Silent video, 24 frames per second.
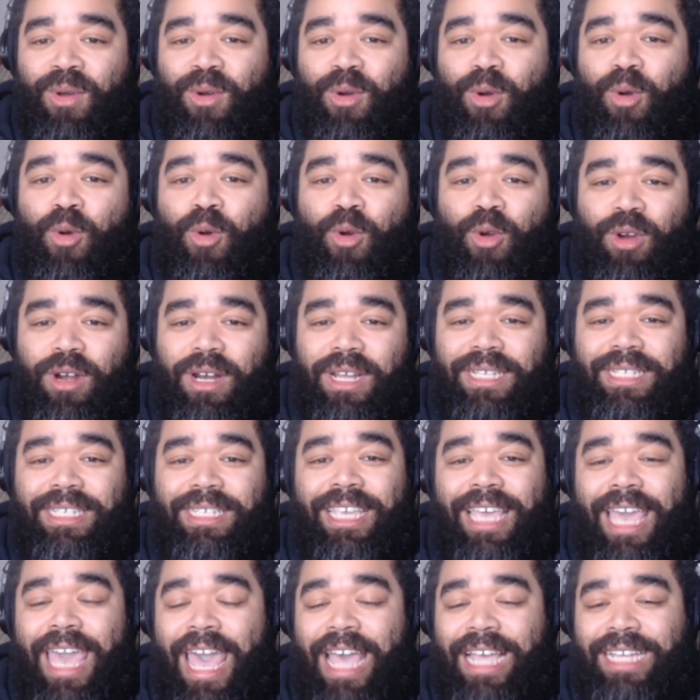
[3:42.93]
Or does
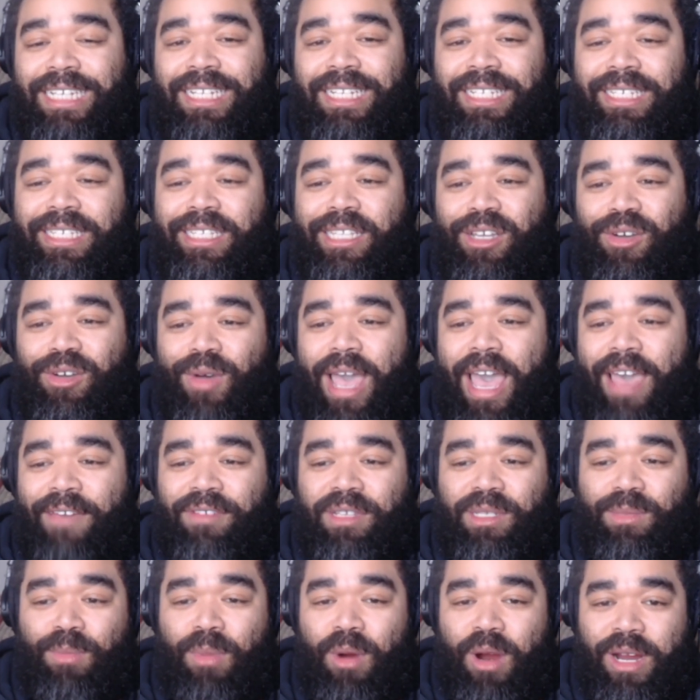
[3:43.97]
he actually still have
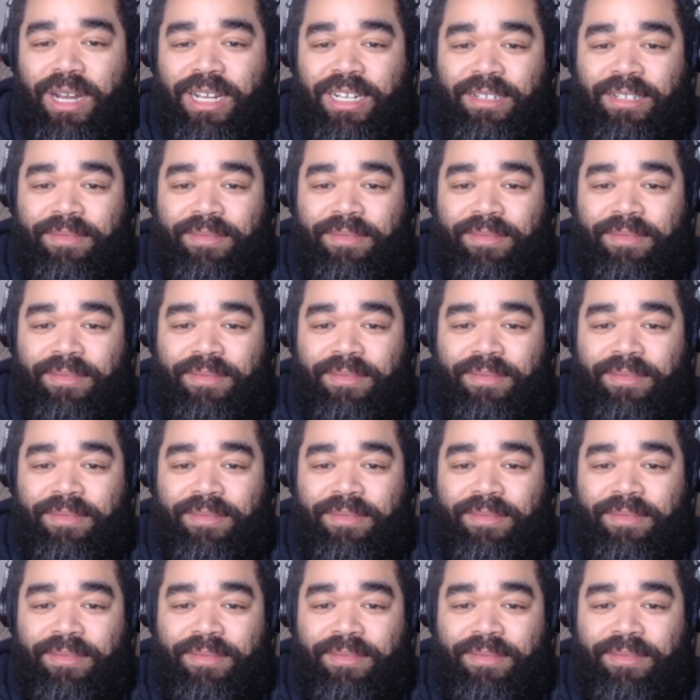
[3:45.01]
his brain?